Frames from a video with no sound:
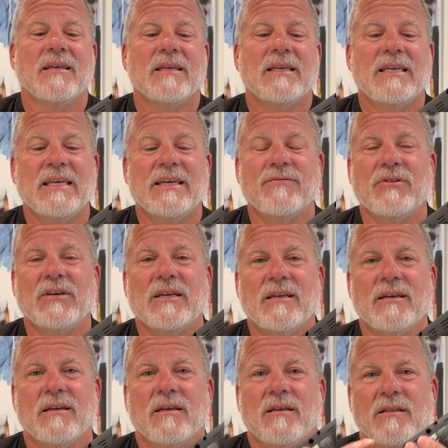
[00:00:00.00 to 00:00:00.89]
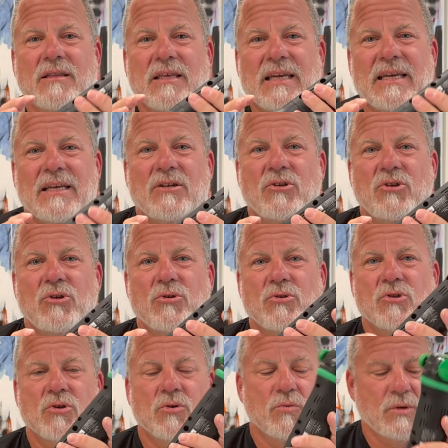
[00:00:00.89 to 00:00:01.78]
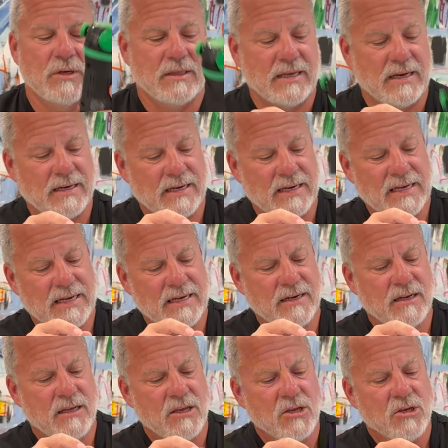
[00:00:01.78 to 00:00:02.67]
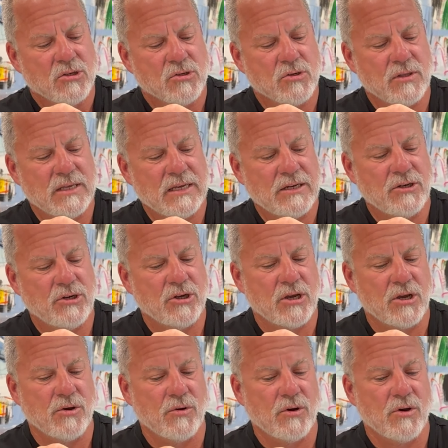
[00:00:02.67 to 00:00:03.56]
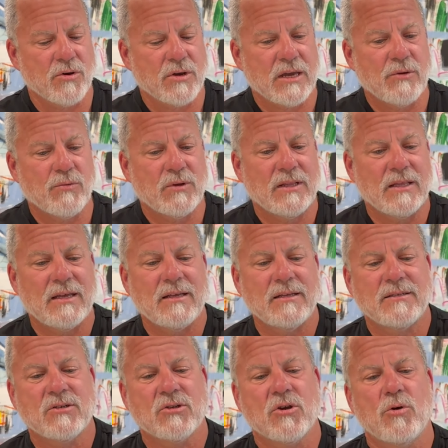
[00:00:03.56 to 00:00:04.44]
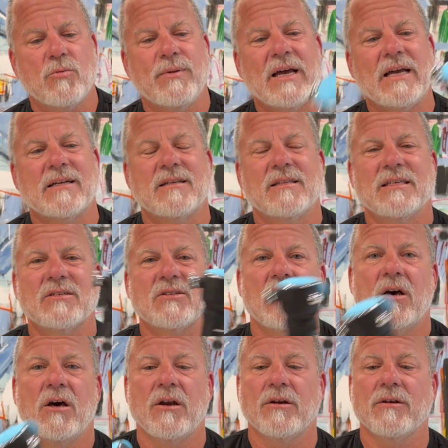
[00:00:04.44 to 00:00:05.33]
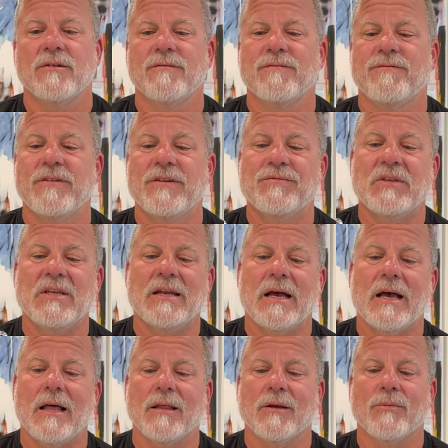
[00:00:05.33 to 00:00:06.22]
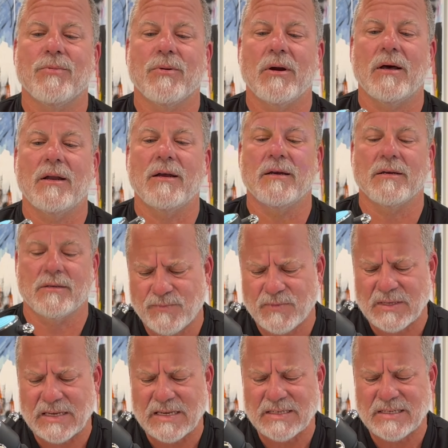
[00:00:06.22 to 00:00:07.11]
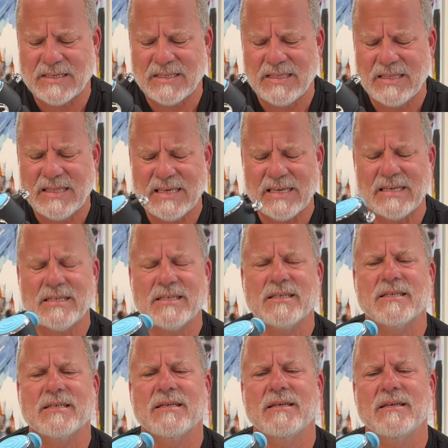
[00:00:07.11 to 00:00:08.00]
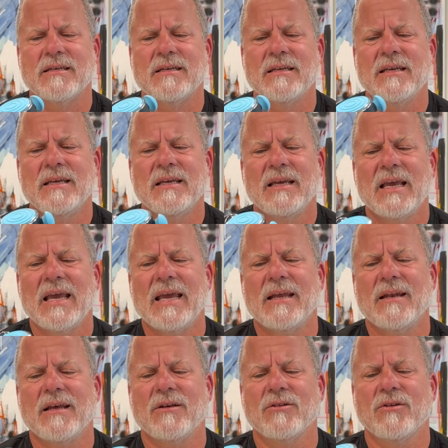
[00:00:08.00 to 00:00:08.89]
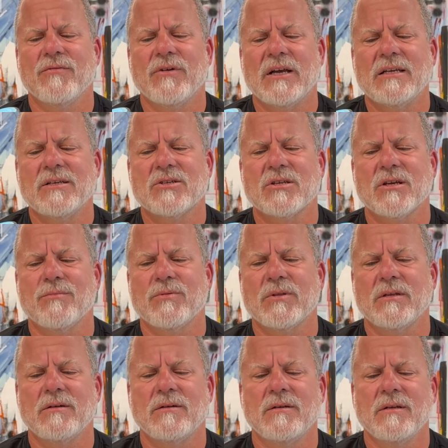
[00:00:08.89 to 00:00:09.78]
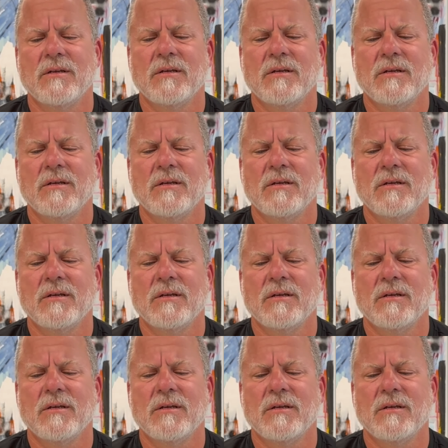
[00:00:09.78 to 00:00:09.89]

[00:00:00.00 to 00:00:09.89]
giving the end user what they need. So then you go, okay, well, let's go back to this $150 product. Is this handheld device something